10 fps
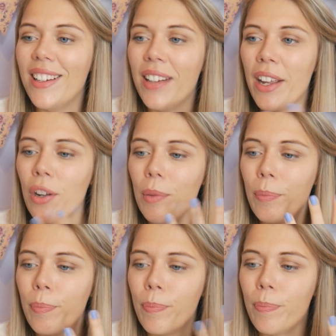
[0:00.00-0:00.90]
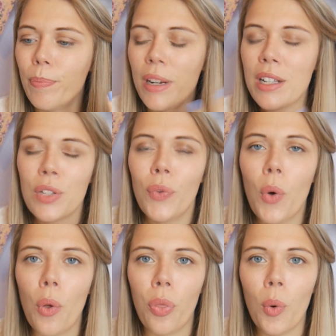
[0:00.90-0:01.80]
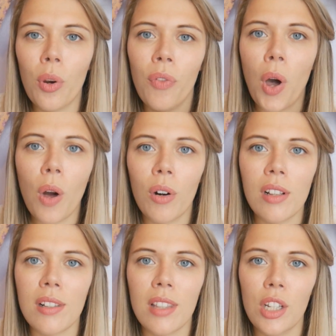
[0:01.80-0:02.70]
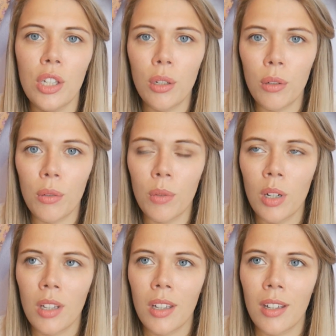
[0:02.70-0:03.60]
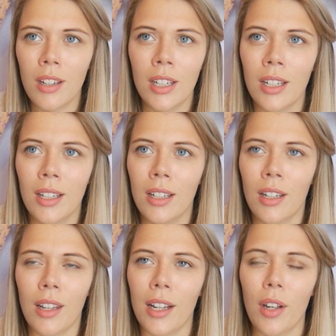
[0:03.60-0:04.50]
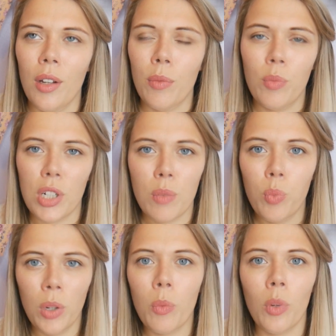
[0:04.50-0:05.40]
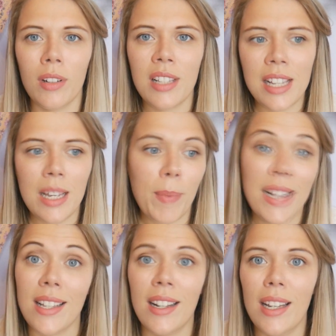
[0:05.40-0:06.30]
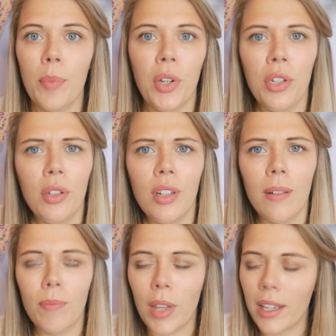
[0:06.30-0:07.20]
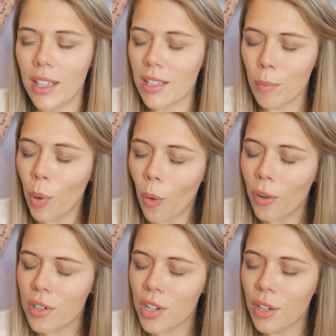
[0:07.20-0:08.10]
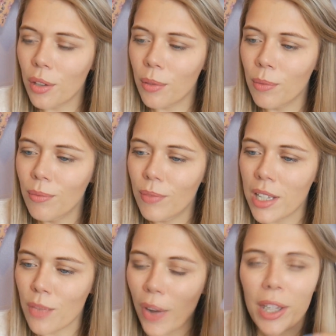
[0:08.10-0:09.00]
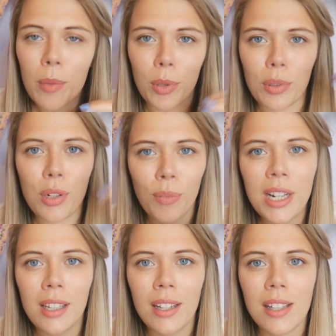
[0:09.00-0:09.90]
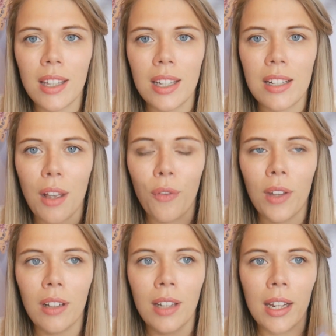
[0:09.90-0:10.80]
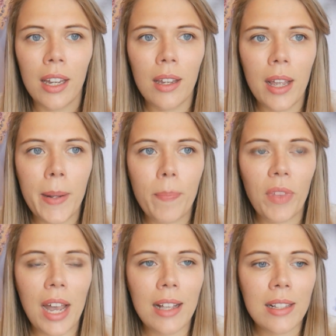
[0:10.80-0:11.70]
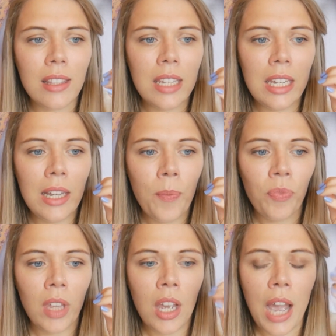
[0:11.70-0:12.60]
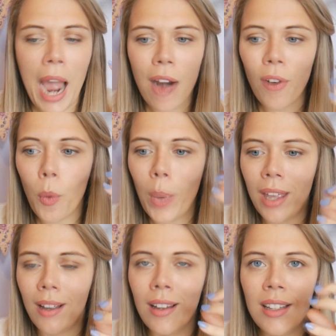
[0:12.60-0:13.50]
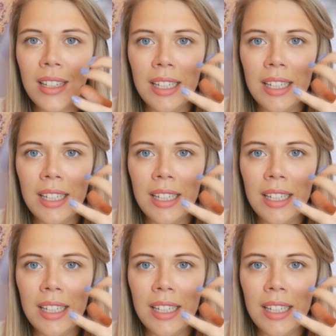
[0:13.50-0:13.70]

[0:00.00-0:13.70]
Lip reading: like brings forth all of the horrors that you like just wouldn't want to see, basically, but you like it's valuable to read things like this. I feel like it has the harrowing